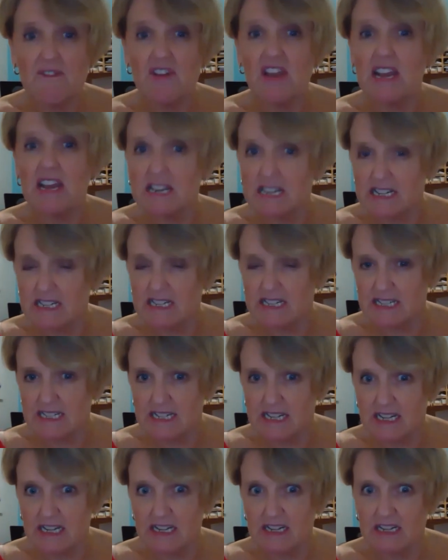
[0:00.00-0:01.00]
forgetting to
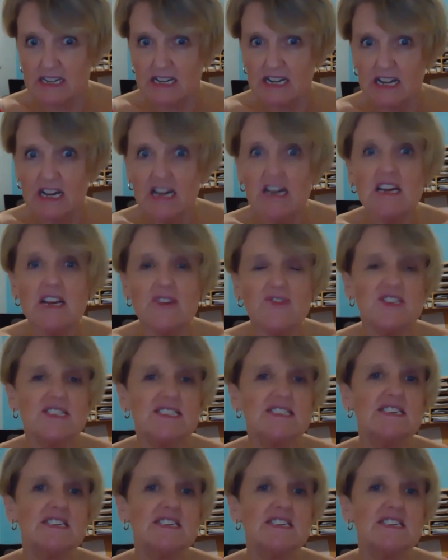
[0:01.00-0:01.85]
take it. If it's